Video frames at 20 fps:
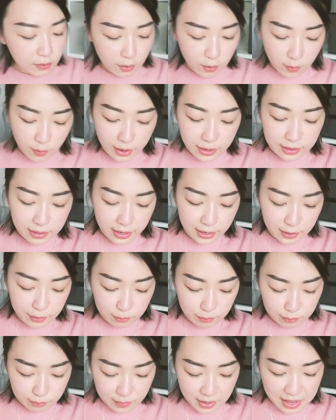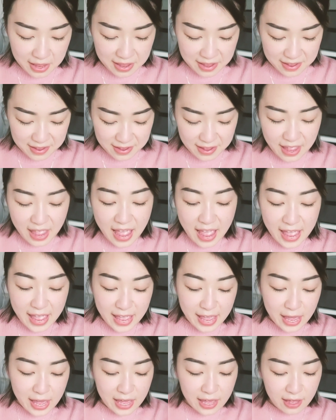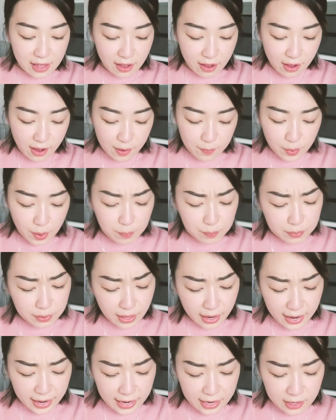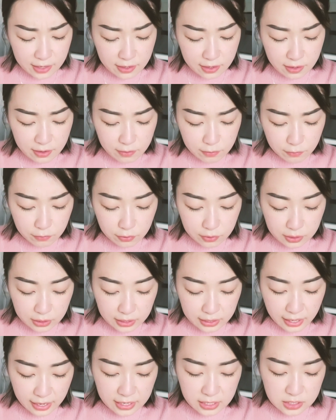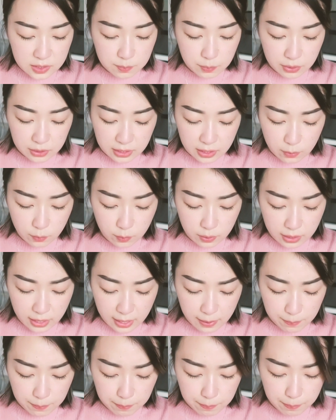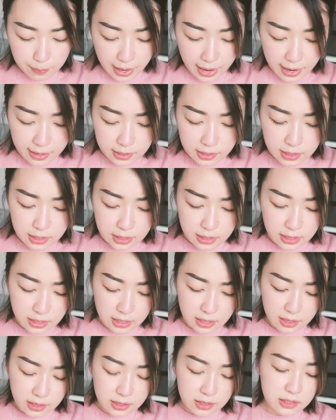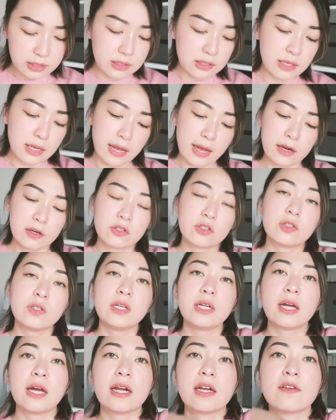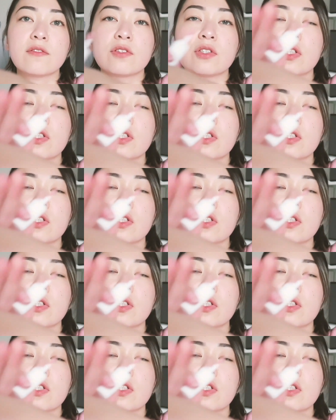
oh, I lied. It applied really nice, but then when I patted it in, it's actually kind of